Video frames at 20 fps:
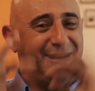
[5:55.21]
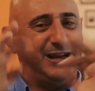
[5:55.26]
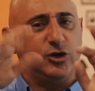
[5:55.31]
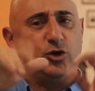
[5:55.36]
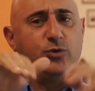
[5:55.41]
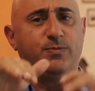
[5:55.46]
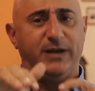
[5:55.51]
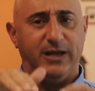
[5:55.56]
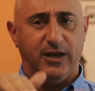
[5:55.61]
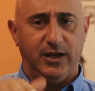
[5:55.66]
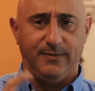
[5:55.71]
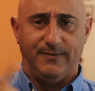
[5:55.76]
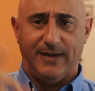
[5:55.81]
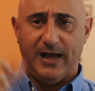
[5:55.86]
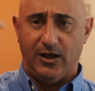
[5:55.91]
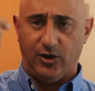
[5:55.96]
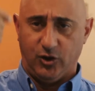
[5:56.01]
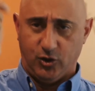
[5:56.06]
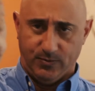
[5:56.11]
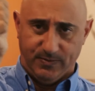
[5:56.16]
And it could be
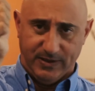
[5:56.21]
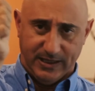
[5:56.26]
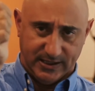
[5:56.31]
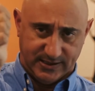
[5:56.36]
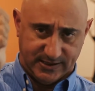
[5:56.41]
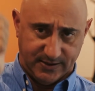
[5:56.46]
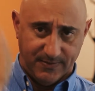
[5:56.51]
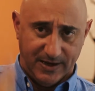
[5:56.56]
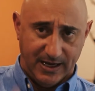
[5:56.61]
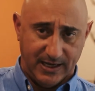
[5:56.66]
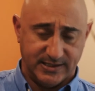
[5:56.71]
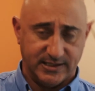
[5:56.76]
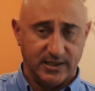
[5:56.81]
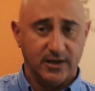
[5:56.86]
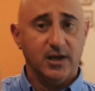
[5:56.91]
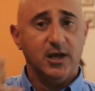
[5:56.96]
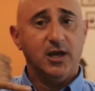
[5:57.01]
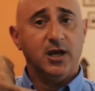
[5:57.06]
email, it could be SMS,